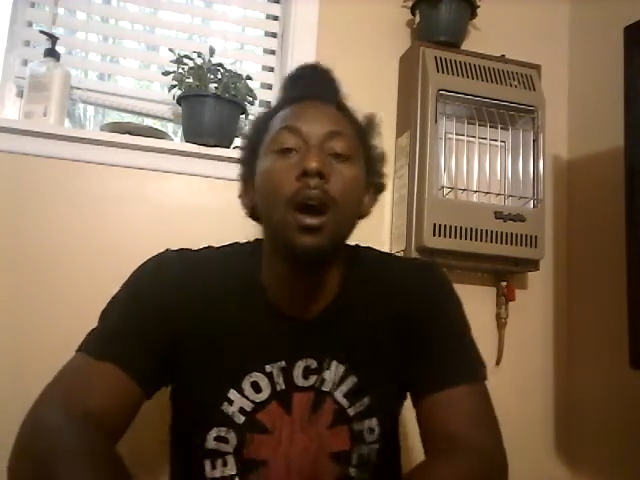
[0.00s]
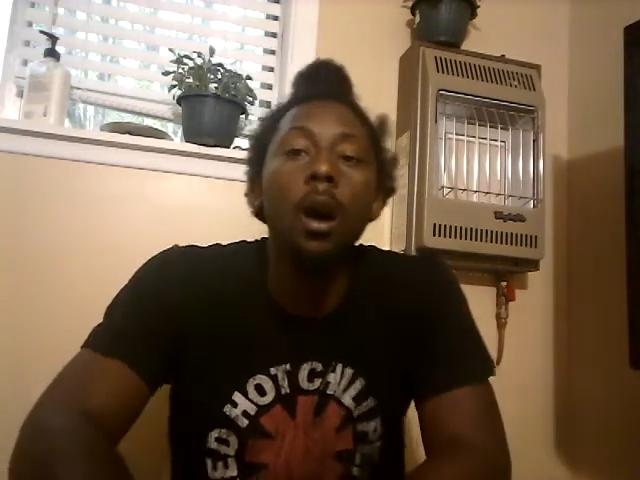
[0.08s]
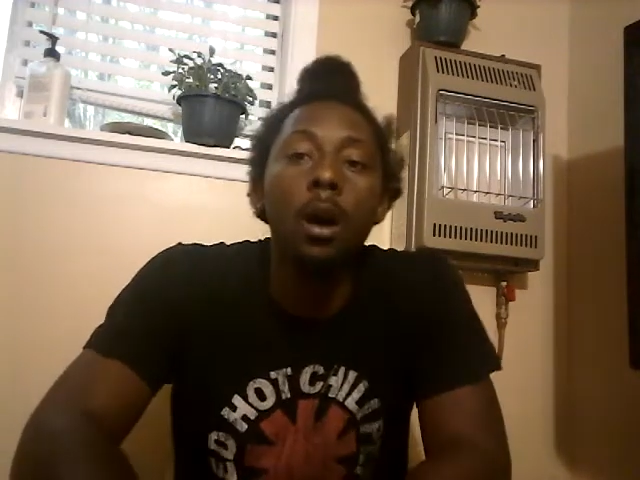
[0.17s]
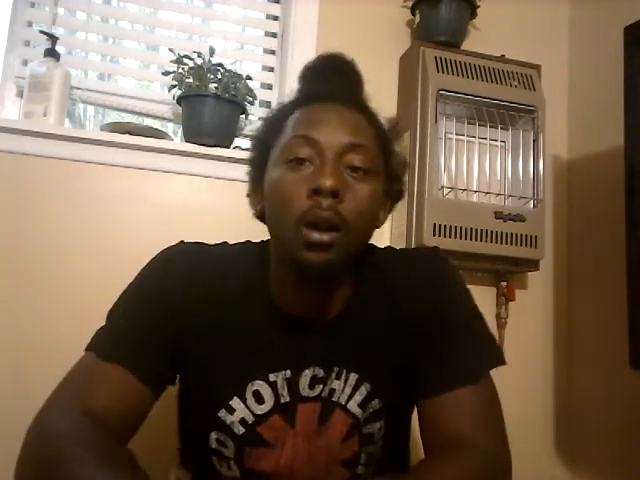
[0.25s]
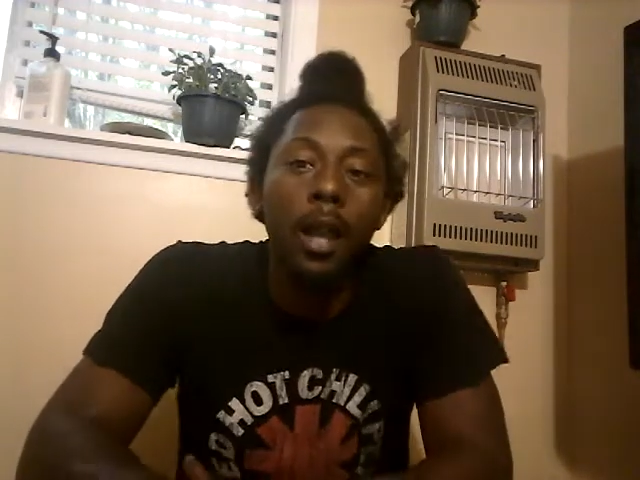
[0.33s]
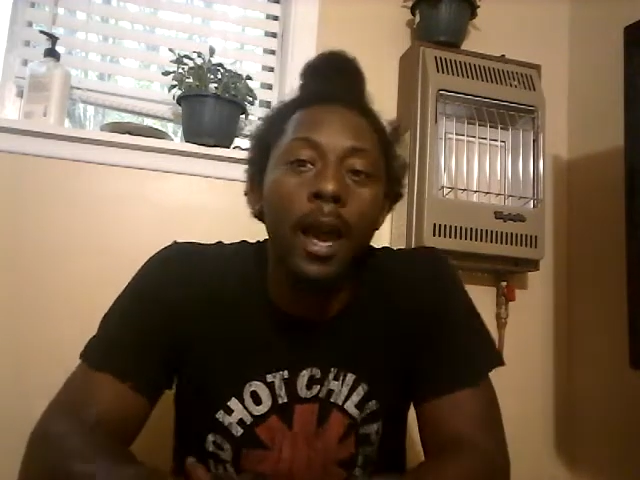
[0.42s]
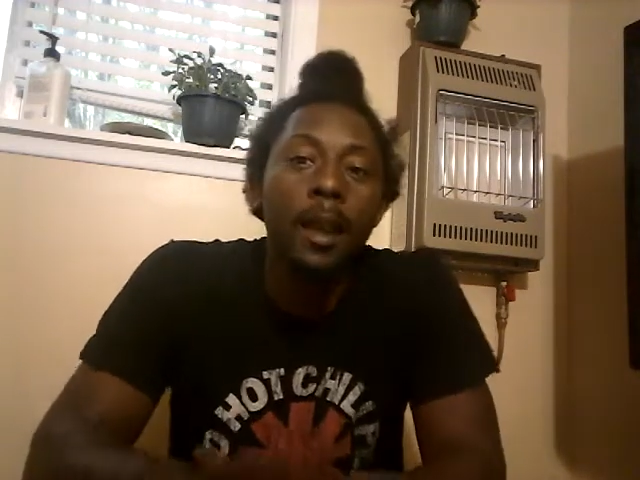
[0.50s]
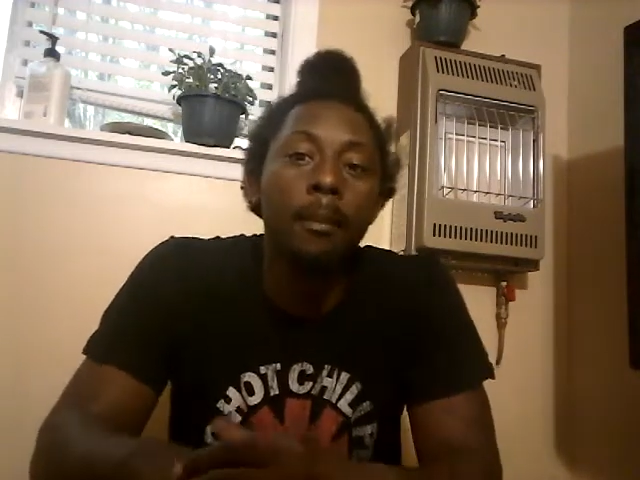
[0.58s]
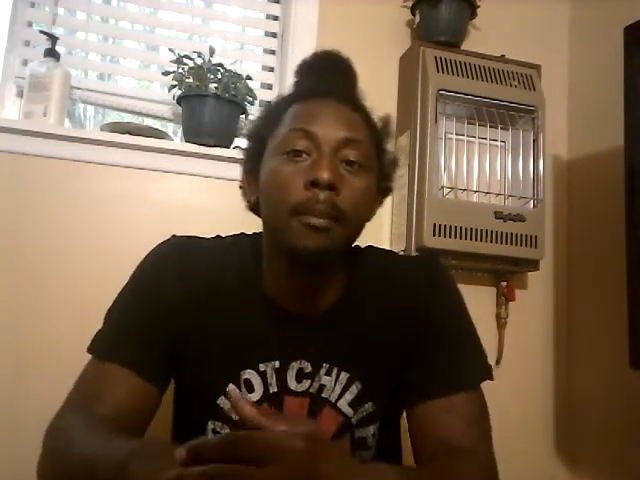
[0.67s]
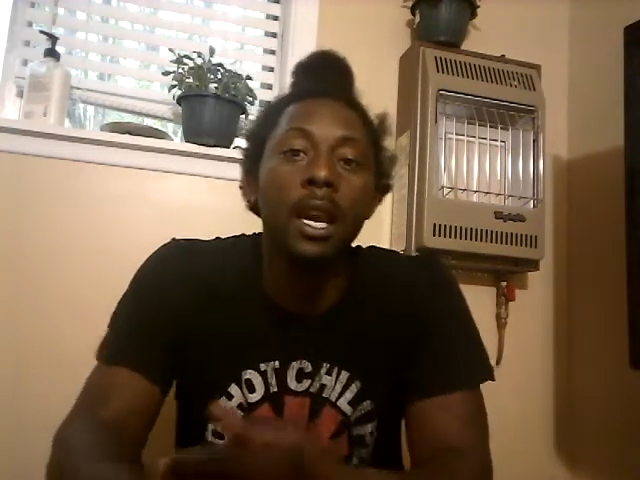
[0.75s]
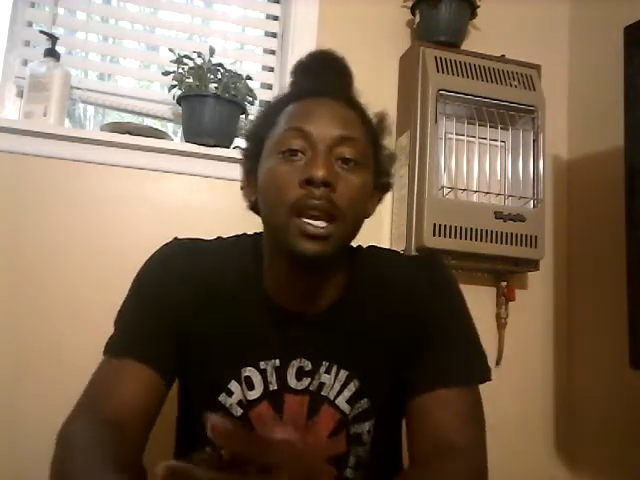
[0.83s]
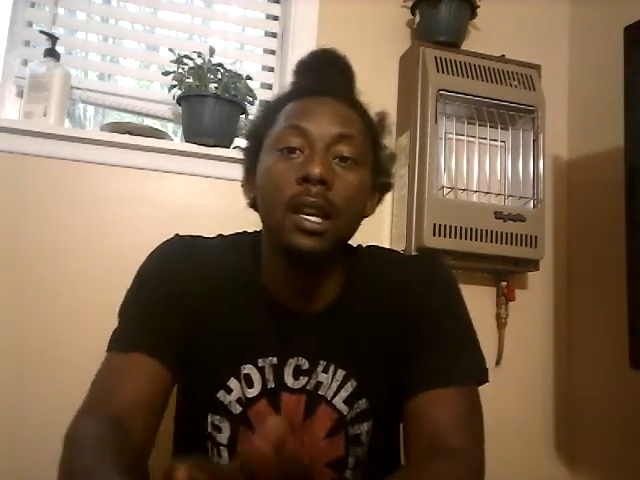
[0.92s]
whole lot of
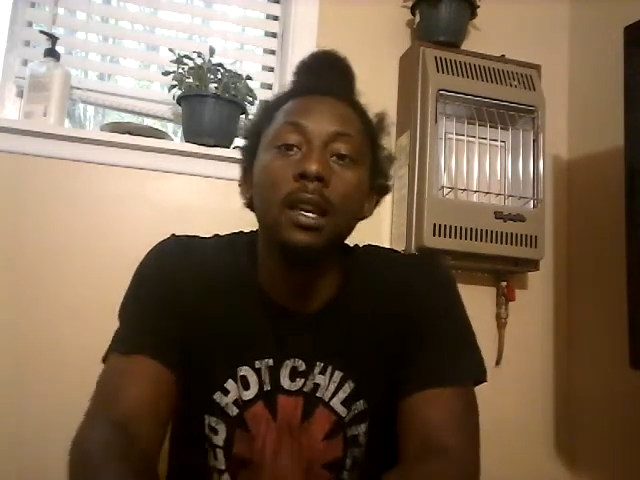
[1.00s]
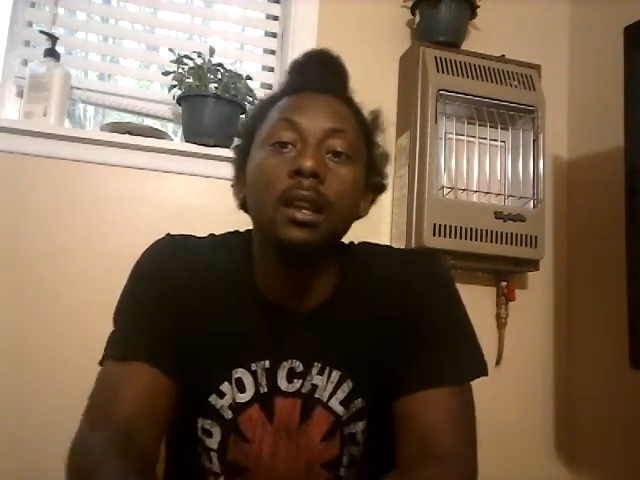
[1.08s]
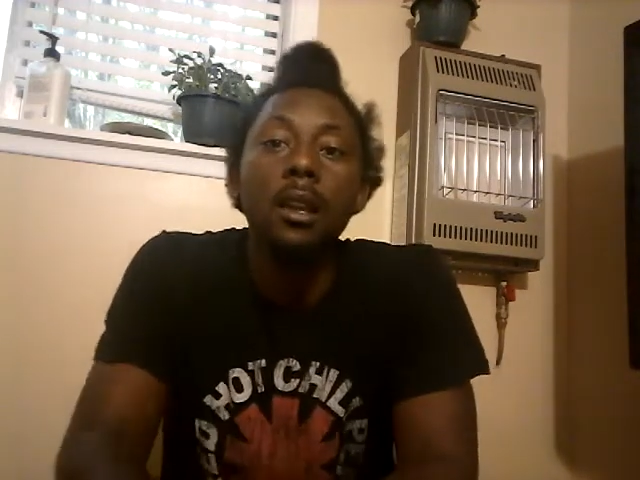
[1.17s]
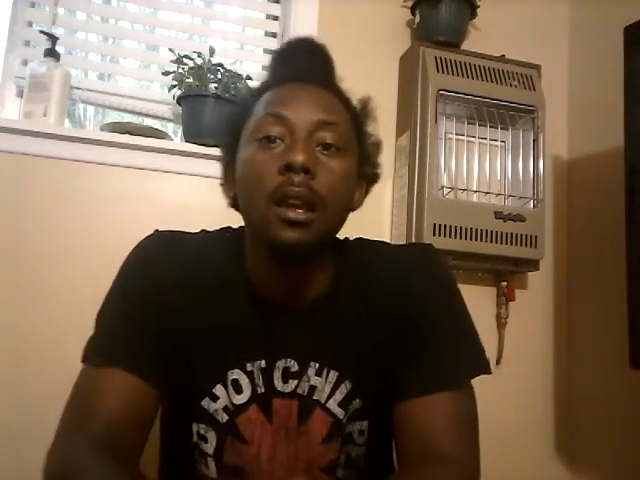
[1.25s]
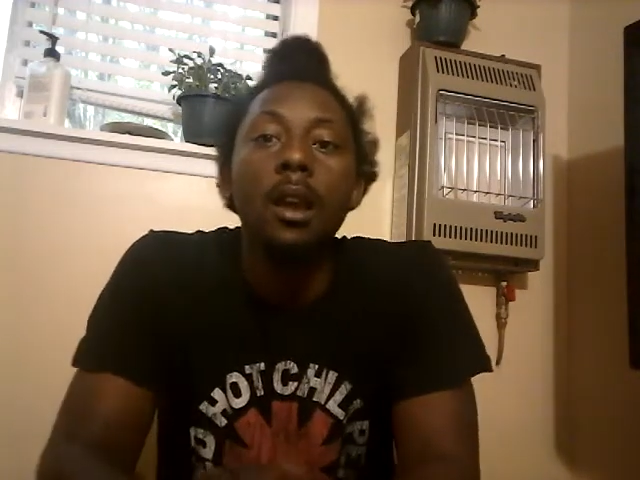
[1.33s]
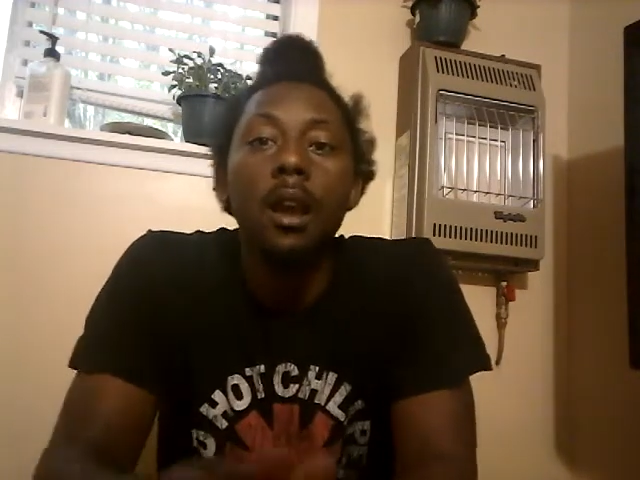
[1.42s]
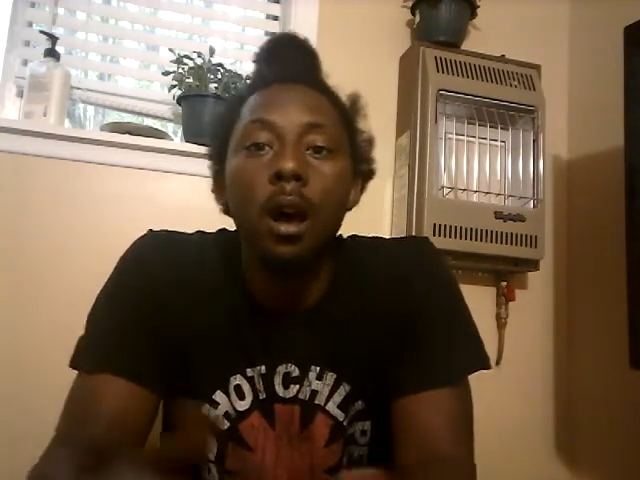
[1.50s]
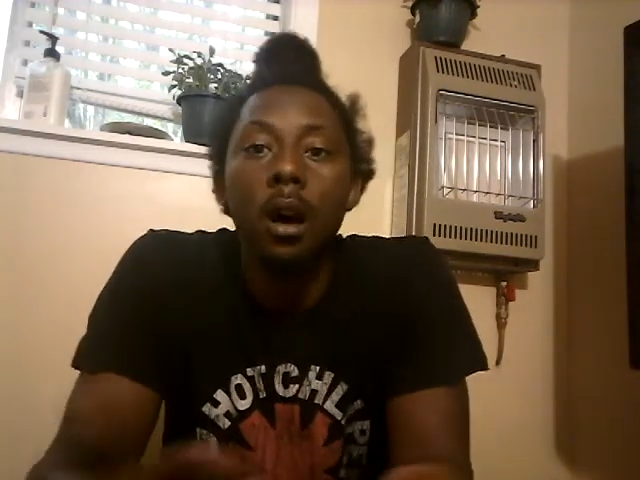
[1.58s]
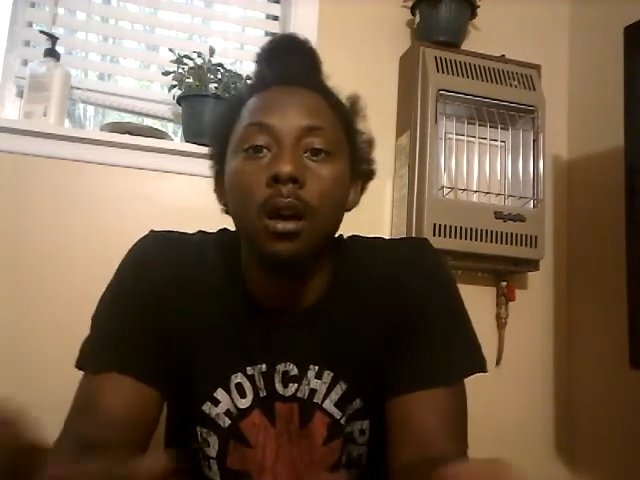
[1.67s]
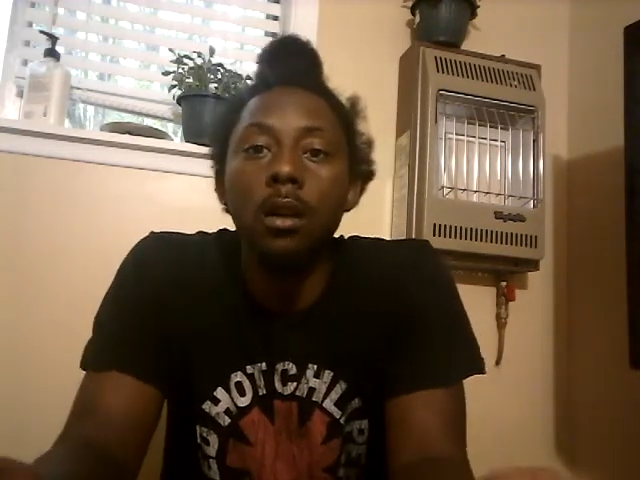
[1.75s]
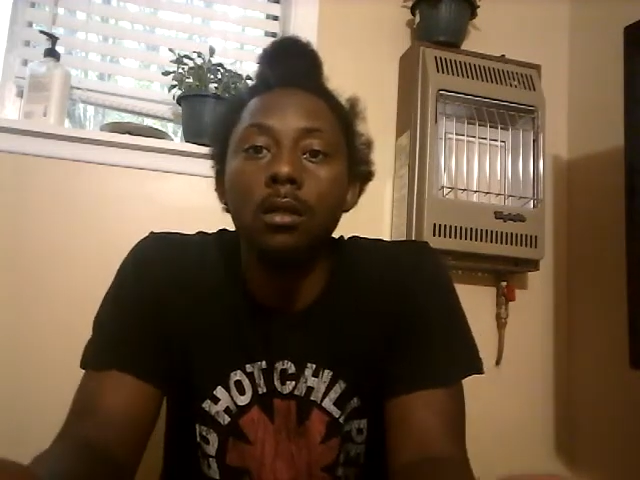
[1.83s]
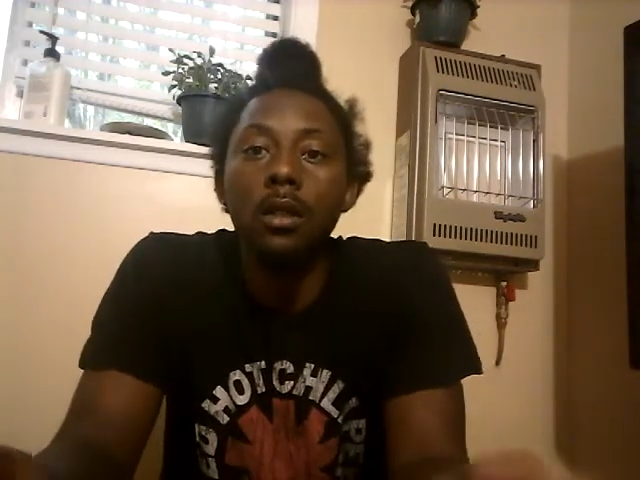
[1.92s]
money
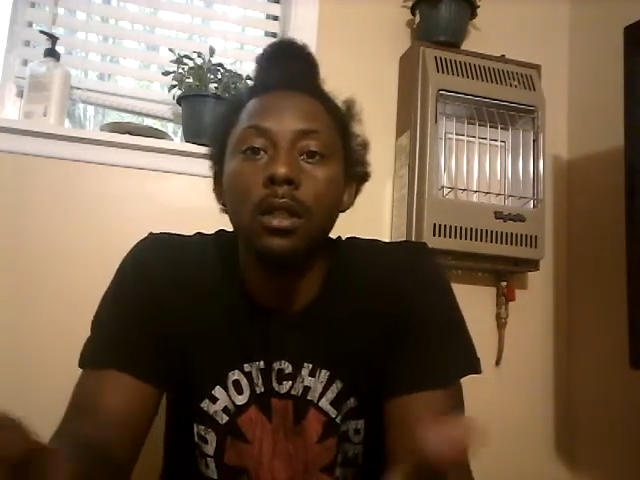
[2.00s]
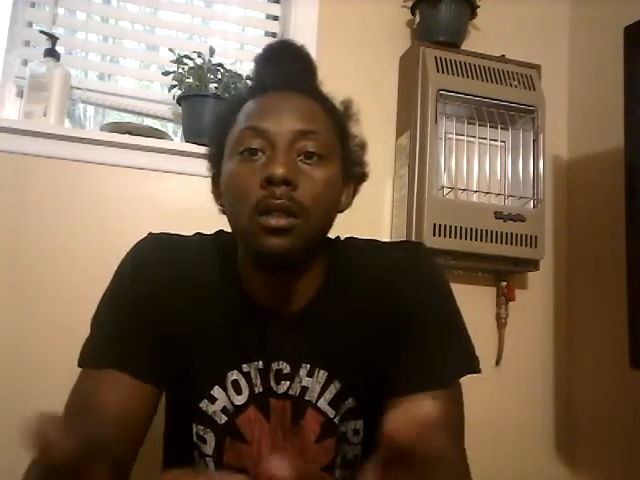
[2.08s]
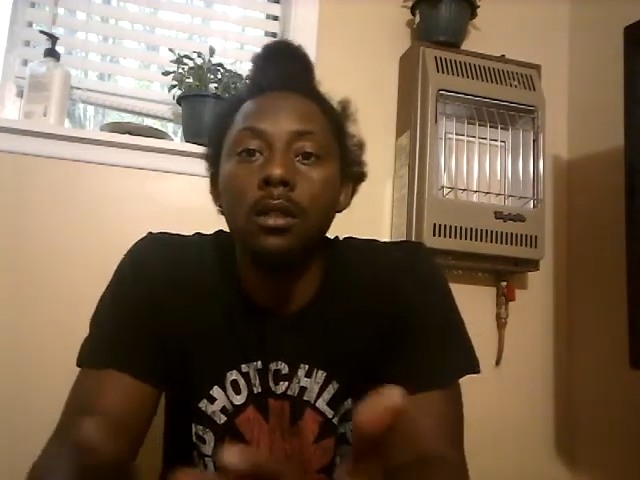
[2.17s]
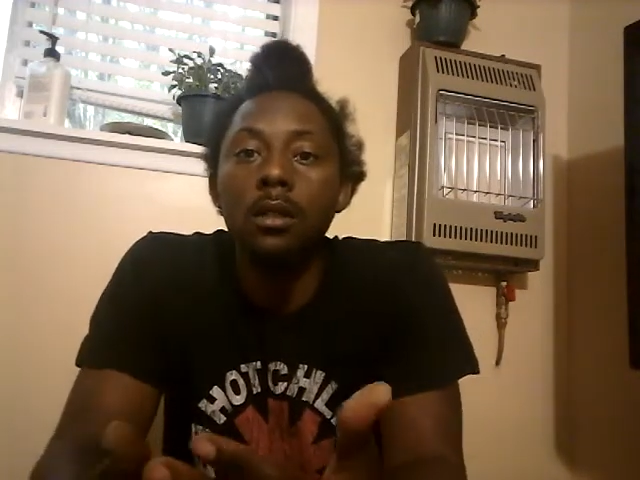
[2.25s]
on